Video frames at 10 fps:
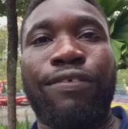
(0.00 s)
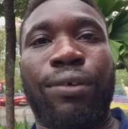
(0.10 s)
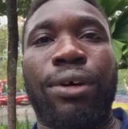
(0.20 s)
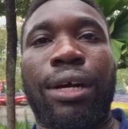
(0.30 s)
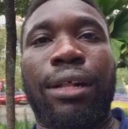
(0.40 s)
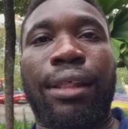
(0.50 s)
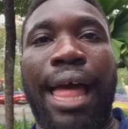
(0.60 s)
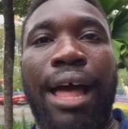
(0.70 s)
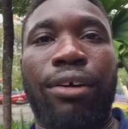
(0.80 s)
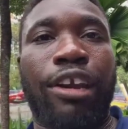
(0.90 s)
for a
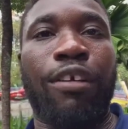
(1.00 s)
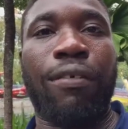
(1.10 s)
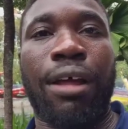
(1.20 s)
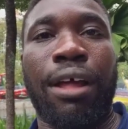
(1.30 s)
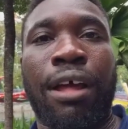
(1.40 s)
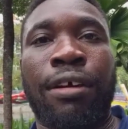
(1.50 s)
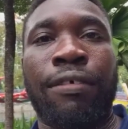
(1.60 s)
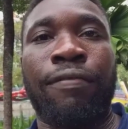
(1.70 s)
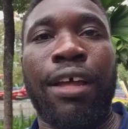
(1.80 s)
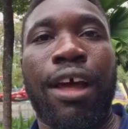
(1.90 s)
cloud and
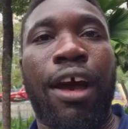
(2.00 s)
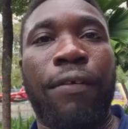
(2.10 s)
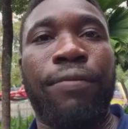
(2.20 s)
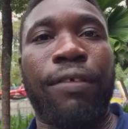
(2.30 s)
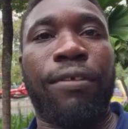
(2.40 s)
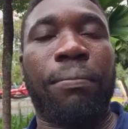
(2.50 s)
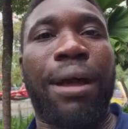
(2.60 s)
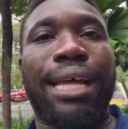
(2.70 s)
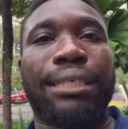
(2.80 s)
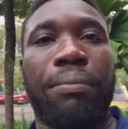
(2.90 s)
of different
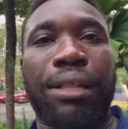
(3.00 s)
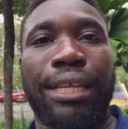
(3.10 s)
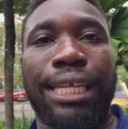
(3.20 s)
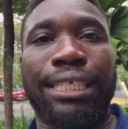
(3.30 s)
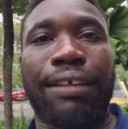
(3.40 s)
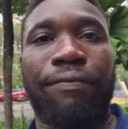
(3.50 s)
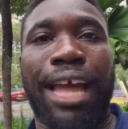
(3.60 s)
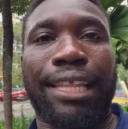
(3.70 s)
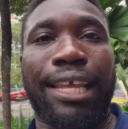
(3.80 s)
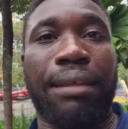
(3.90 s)
possibilities. The
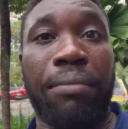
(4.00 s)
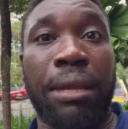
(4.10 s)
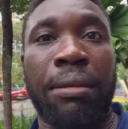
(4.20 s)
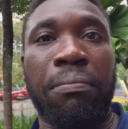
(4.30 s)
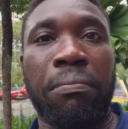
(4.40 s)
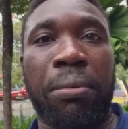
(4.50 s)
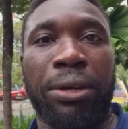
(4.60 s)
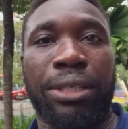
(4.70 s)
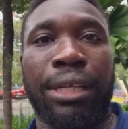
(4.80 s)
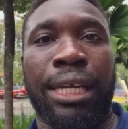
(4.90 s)
fact that it can be
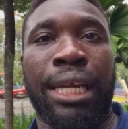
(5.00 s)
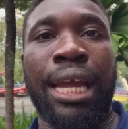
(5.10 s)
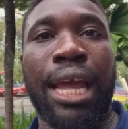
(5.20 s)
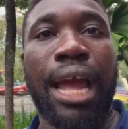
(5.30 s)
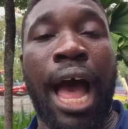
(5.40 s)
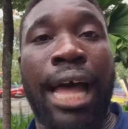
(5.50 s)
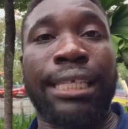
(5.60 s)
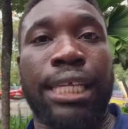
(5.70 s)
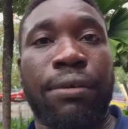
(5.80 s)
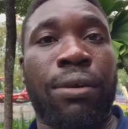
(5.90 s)
partially
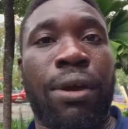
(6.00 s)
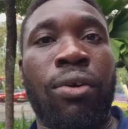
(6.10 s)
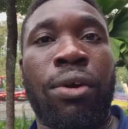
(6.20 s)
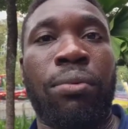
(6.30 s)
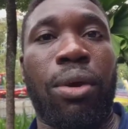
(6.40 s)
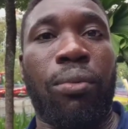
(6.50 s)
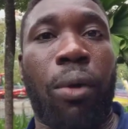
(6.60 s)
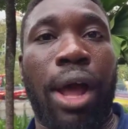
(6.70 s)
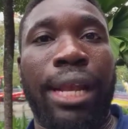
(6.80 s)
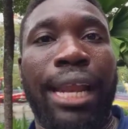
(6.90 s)
zero or
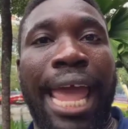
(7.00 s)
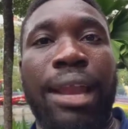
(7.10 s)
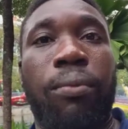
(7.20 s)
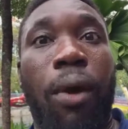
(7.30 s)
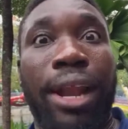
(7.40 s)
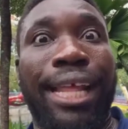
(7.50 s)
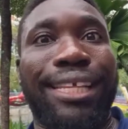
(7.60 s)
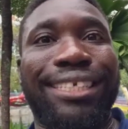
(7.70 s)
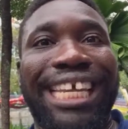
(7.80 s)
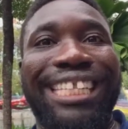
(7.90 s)
one and one at
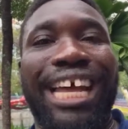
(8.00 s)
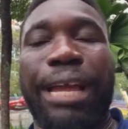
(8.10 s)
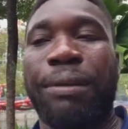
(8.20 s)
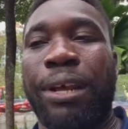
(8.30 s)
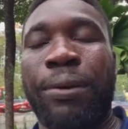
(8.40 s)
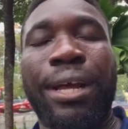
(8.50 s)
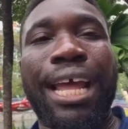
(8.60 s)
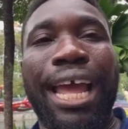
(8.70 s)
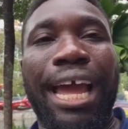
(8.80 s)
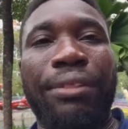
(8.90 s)
the same time, you know,
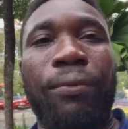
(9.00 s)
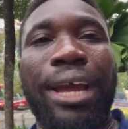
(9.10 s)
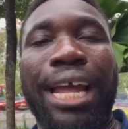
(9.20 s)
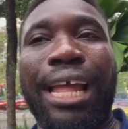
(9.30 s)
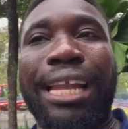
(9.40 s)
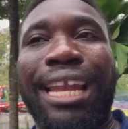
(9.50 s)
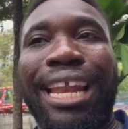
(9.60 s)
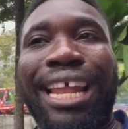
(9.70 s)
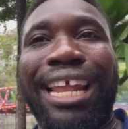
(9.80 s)
and